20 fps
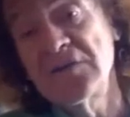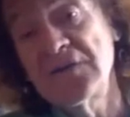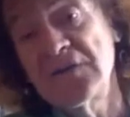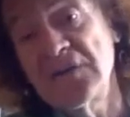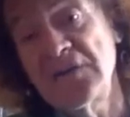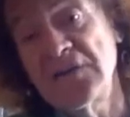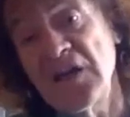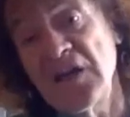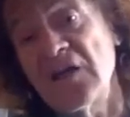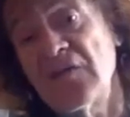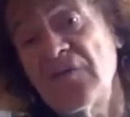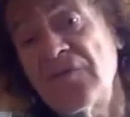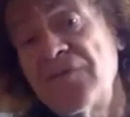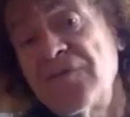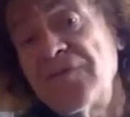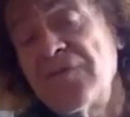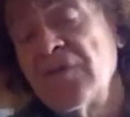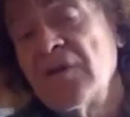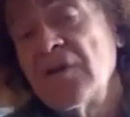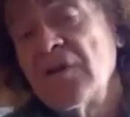
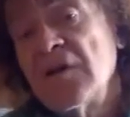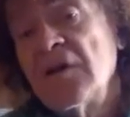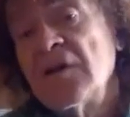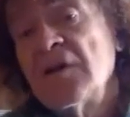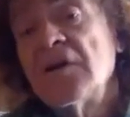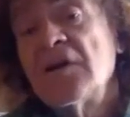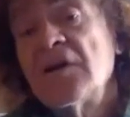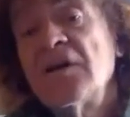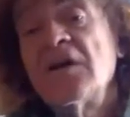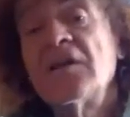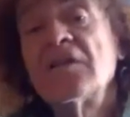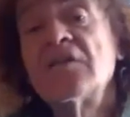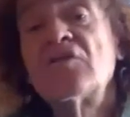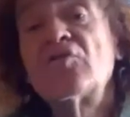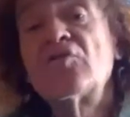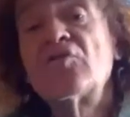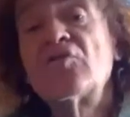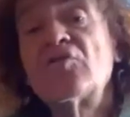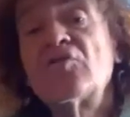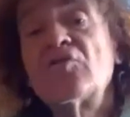self,
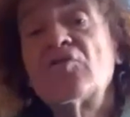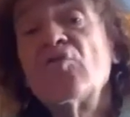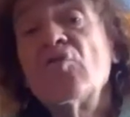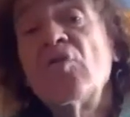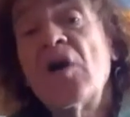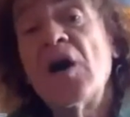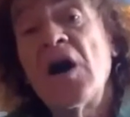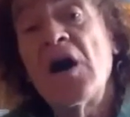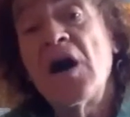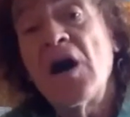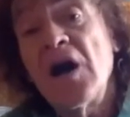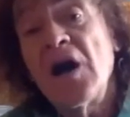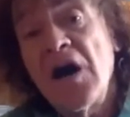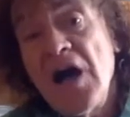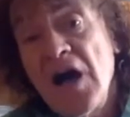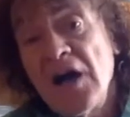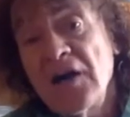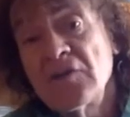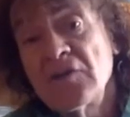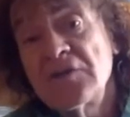and through our
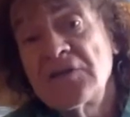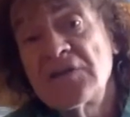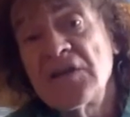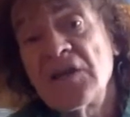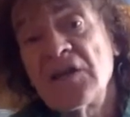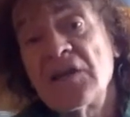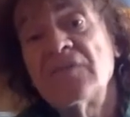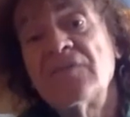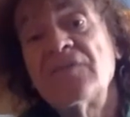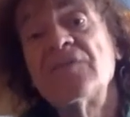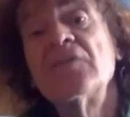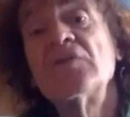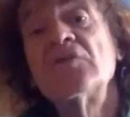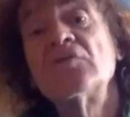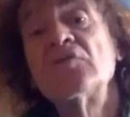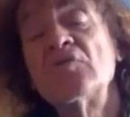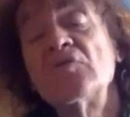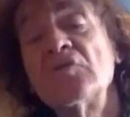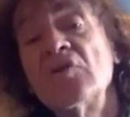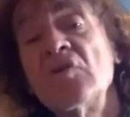higher self
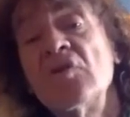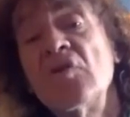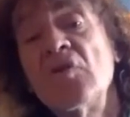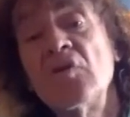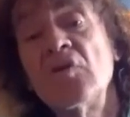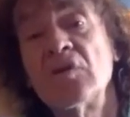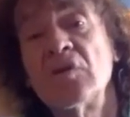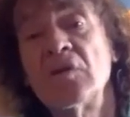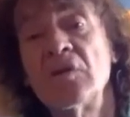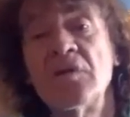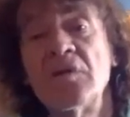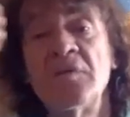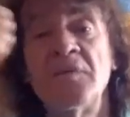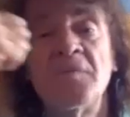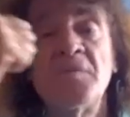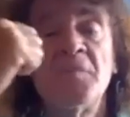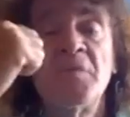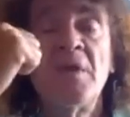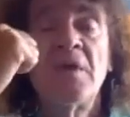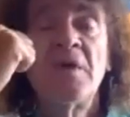to the whole.
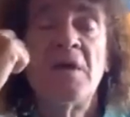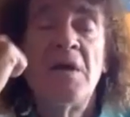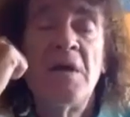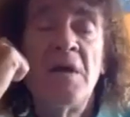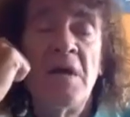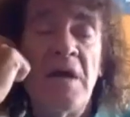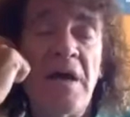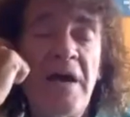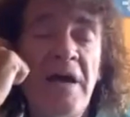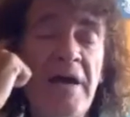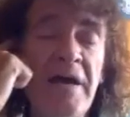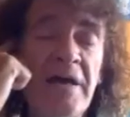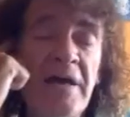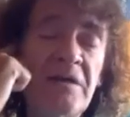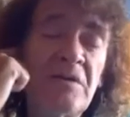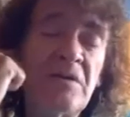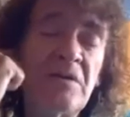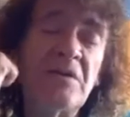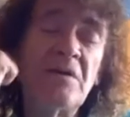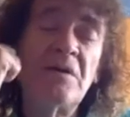
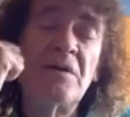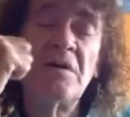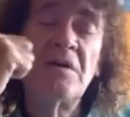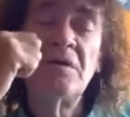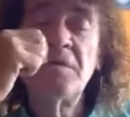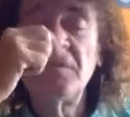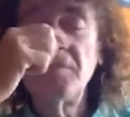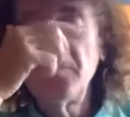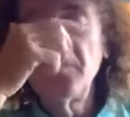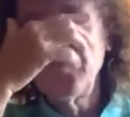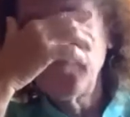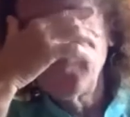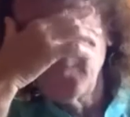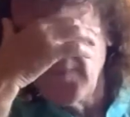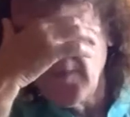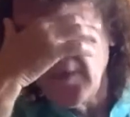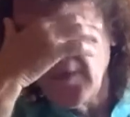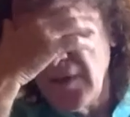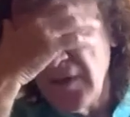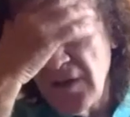And
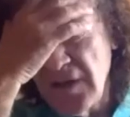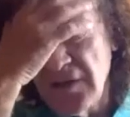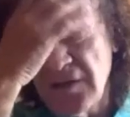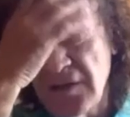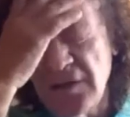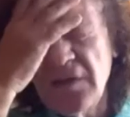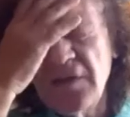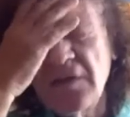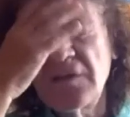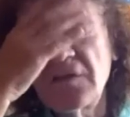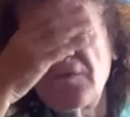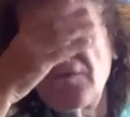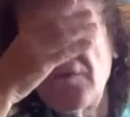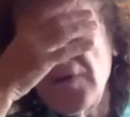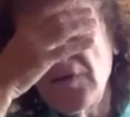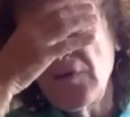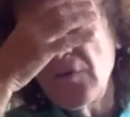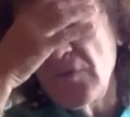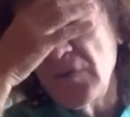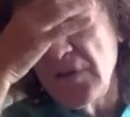it's
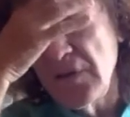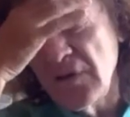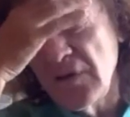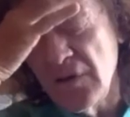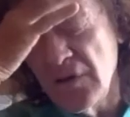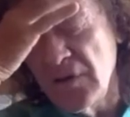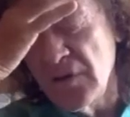very